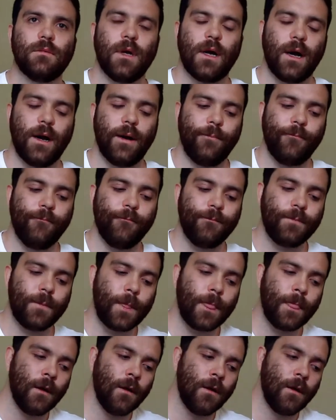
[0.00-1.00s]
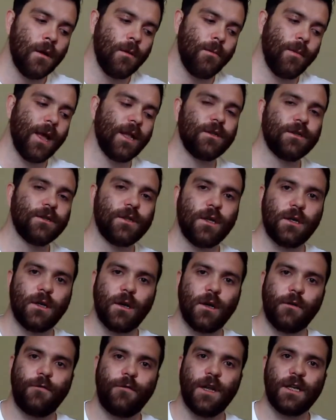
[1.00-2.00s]
MANTL's
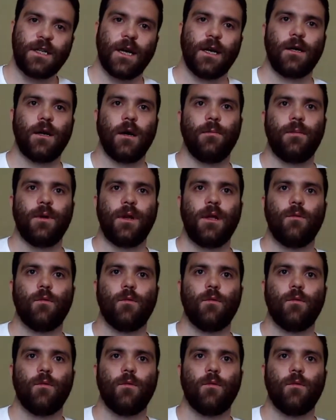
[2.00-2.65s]
a fintech company.